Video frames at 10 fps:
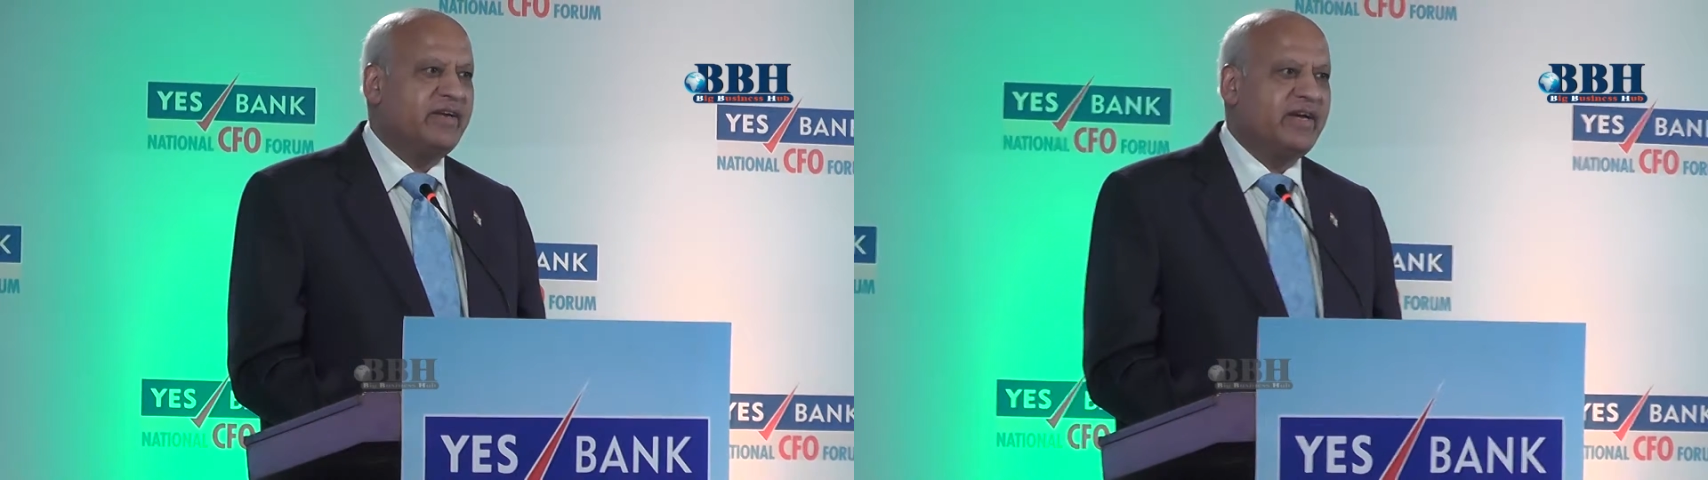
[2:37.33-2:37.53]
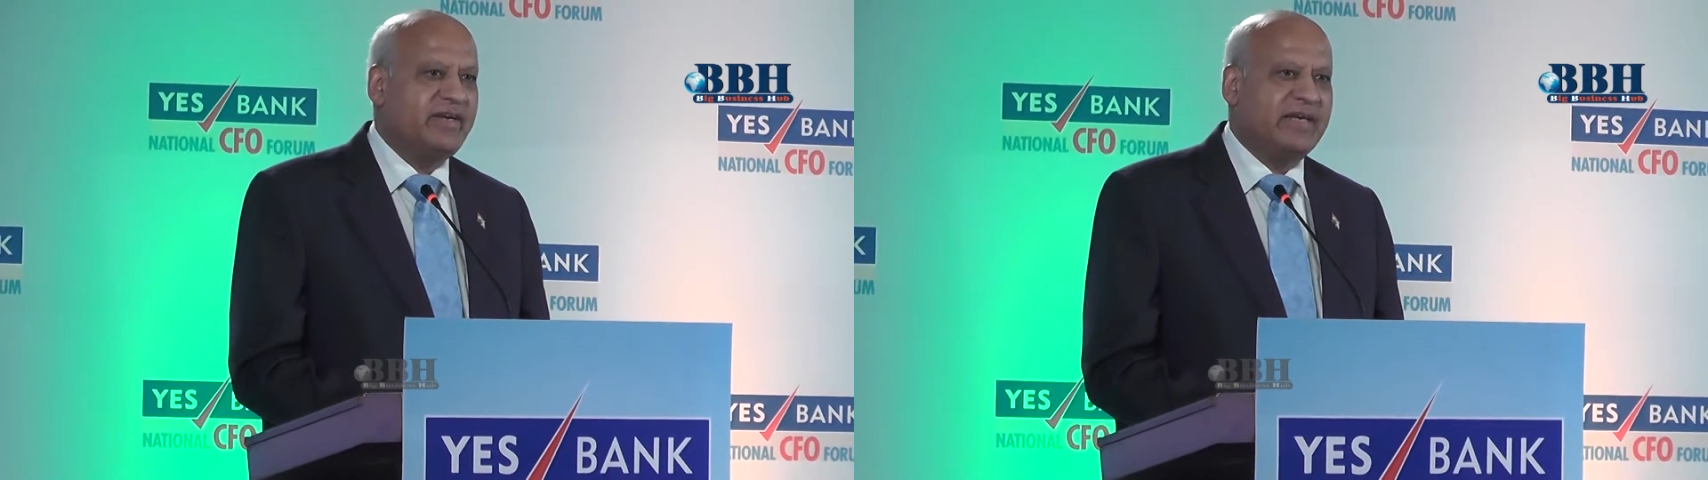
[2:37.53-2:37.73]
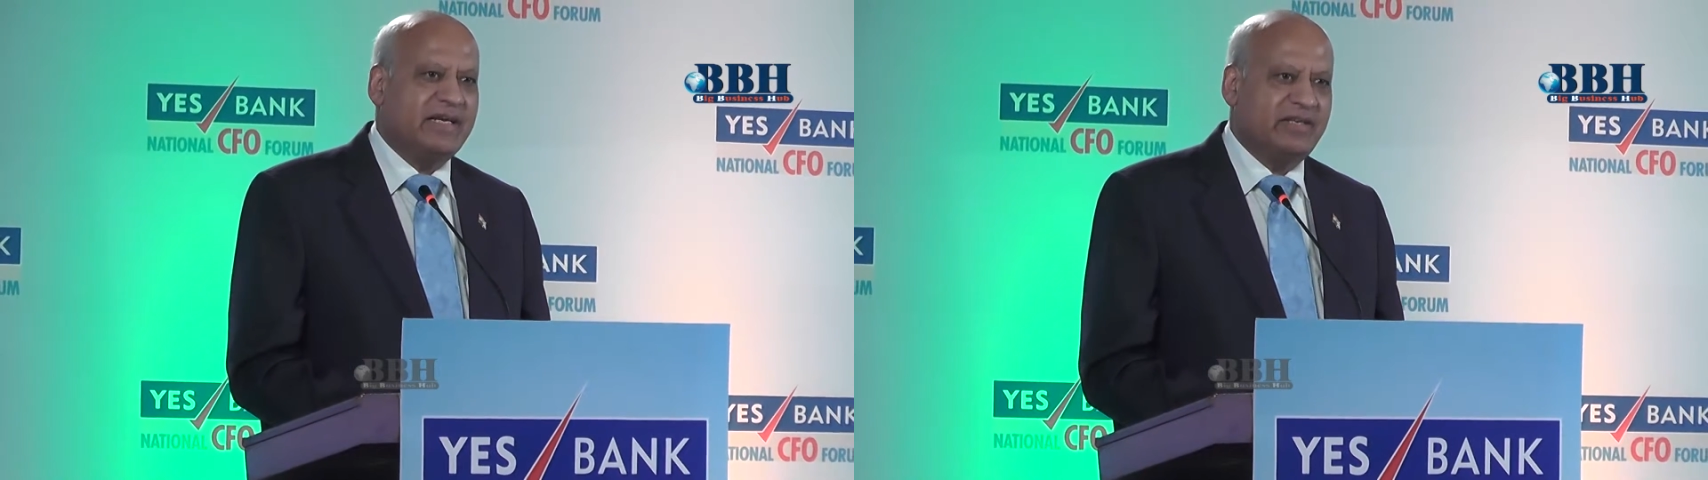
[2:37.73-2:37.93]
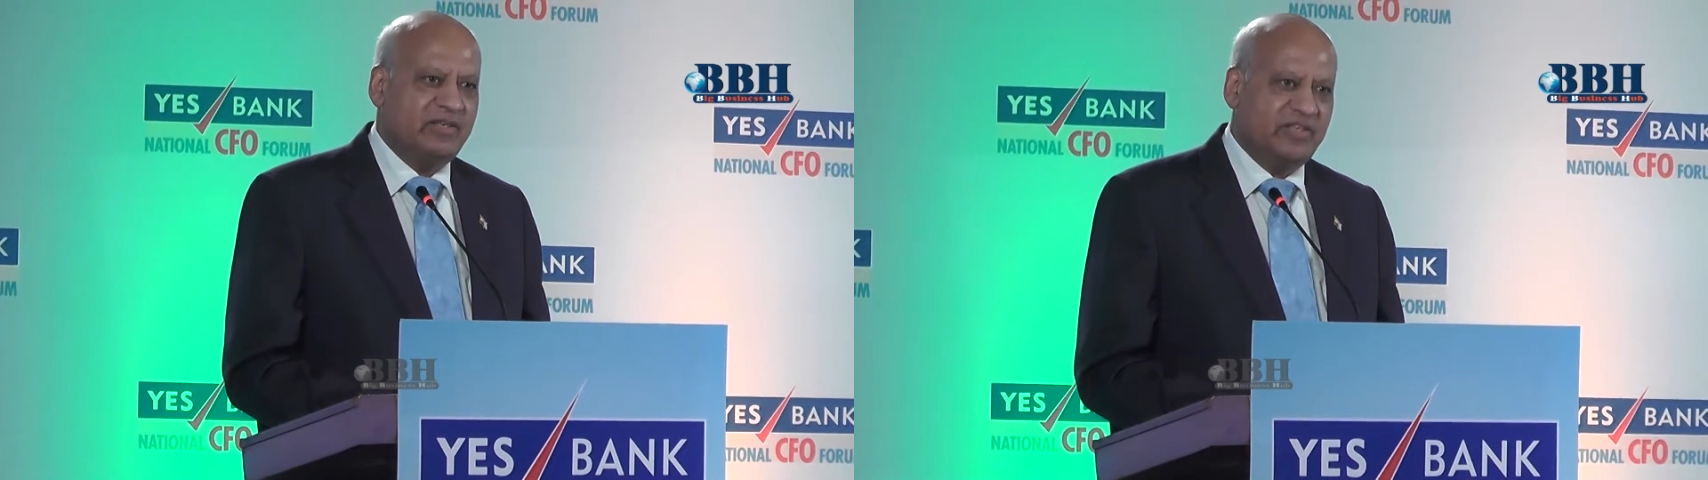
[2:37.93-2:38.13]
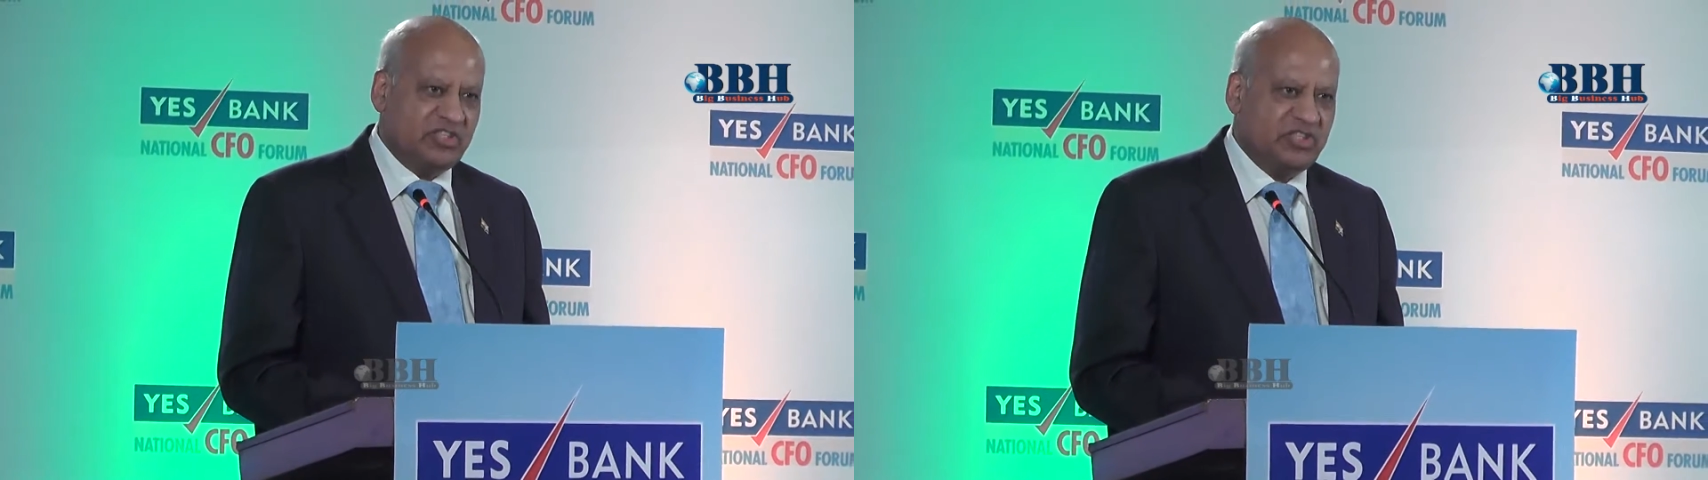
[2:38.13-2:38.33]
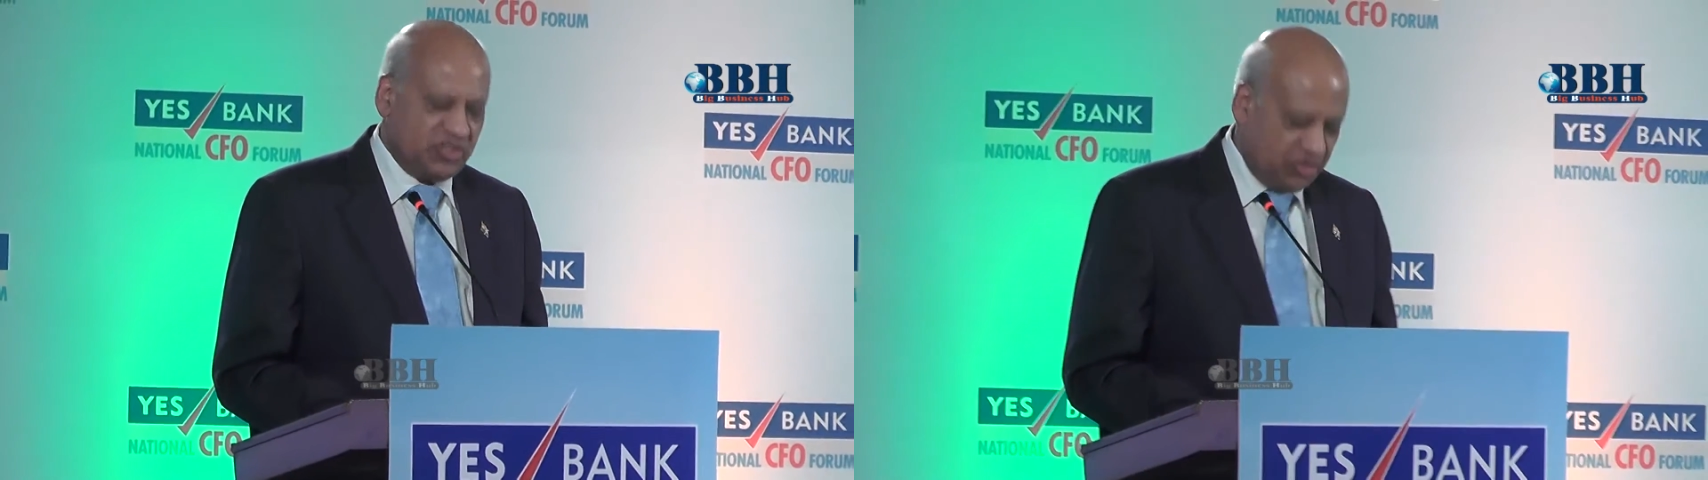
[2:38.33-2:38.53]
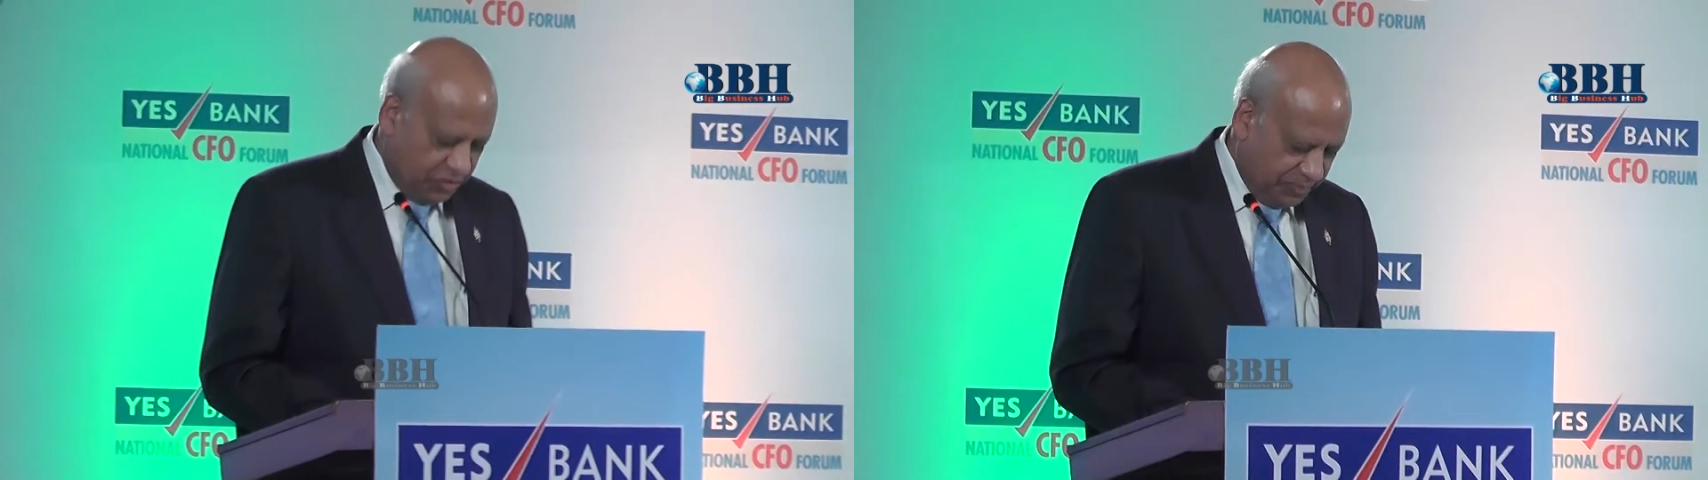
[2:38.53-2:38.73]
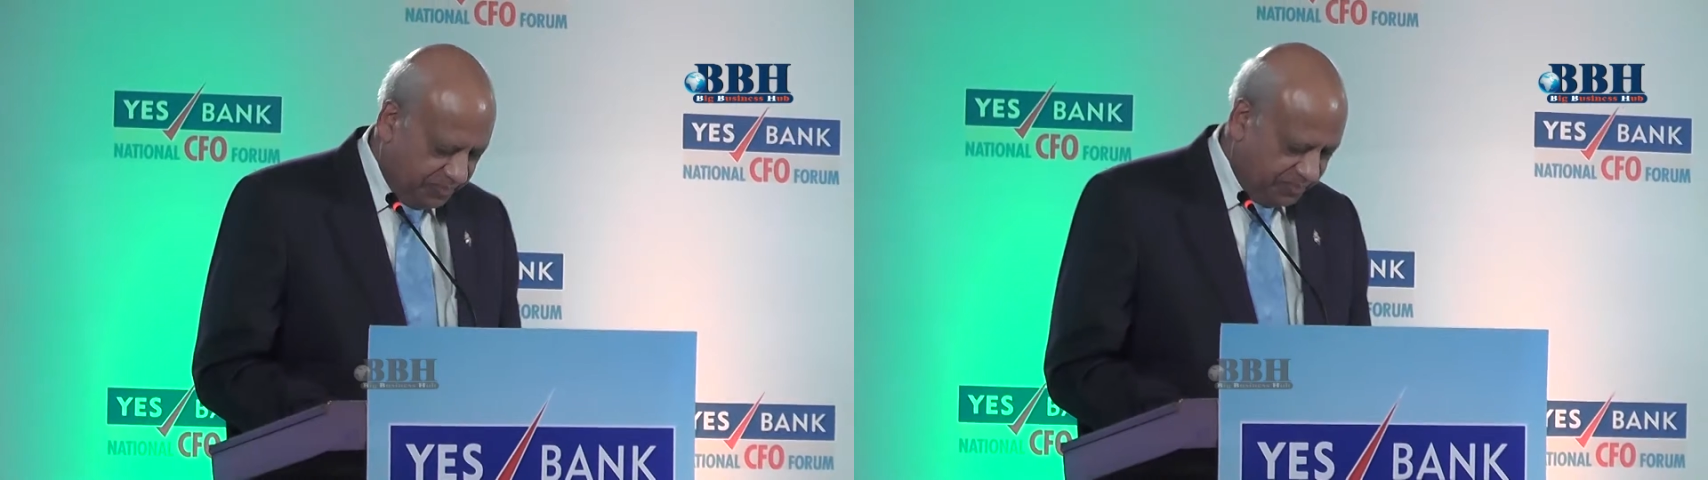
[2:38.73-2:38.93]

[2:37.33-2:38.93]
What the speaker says: entire 10 decisions.